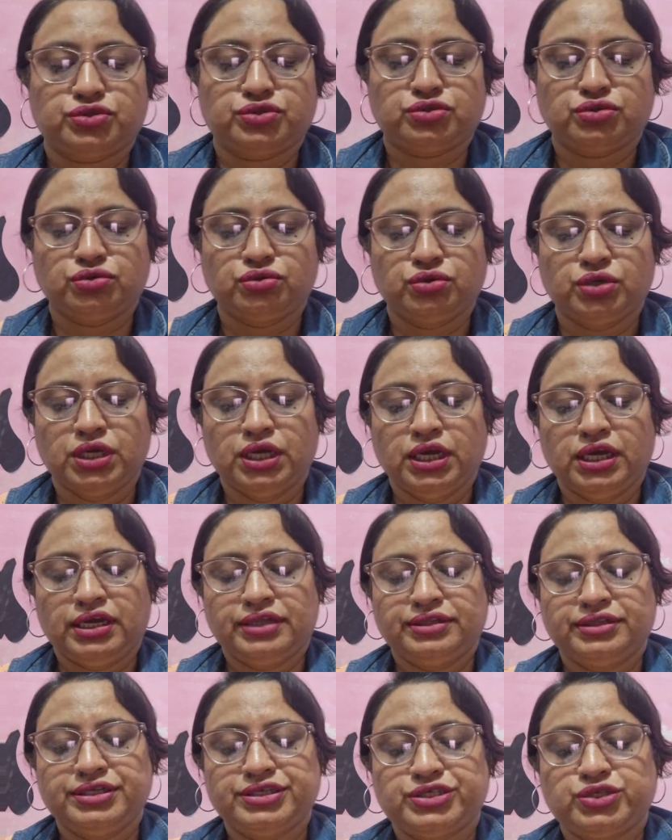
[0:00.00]
So
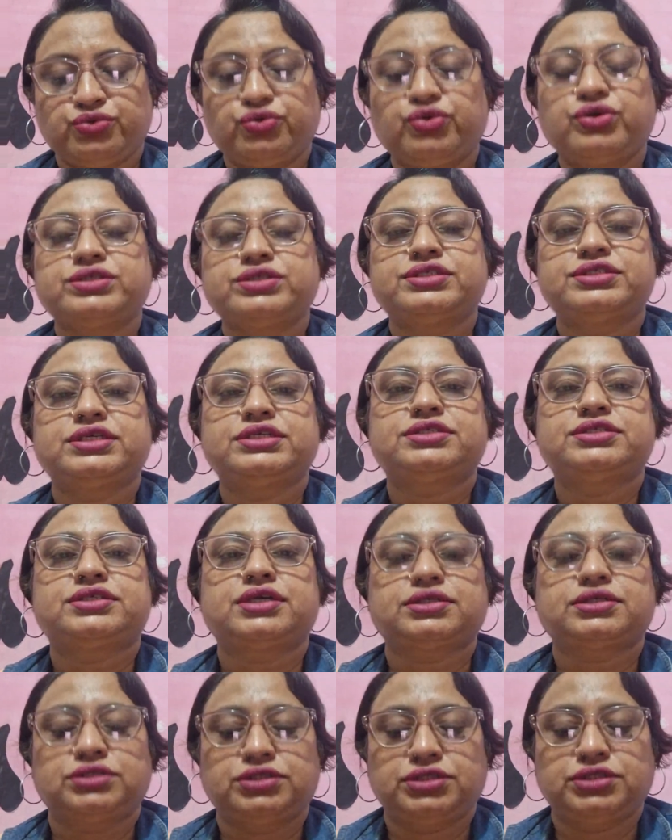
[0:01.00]
this was the
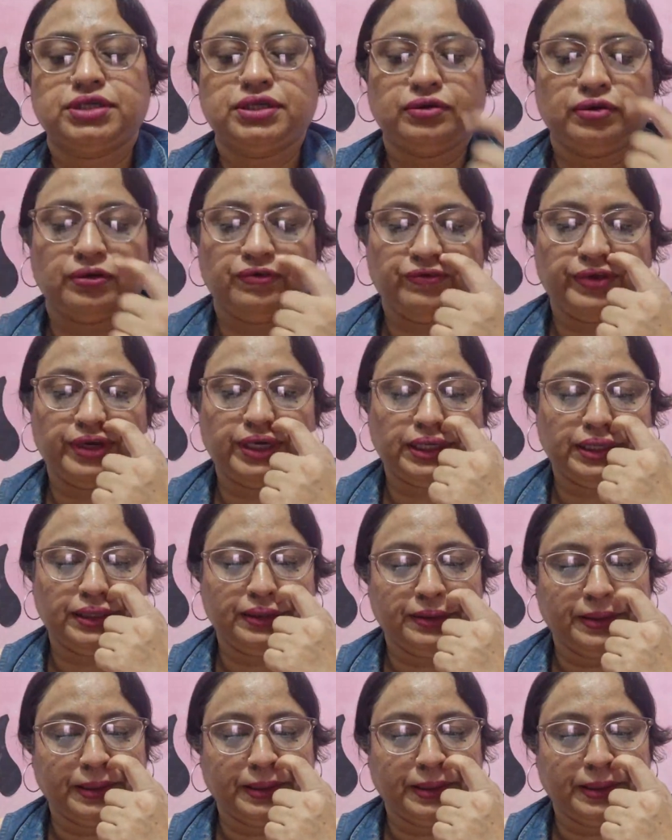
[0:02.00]
structure of it.